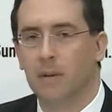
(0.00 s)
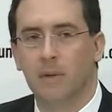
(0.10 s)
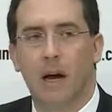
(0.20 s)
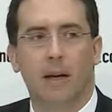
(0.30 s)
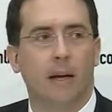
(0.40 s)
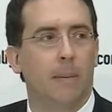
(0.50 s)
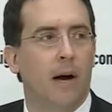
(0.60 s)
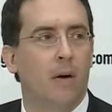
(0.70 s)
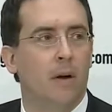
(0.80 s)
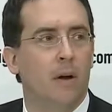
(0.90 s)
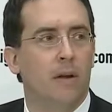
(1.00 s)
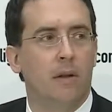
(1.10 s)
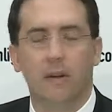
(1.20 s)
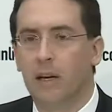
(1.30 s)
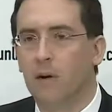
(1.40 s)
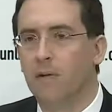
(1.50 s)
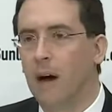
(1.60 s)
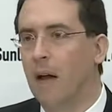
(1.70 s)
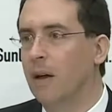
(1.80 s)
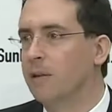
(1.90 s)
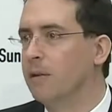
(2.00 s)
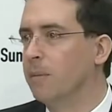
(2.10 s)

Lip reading: I'm talking about the legal filings,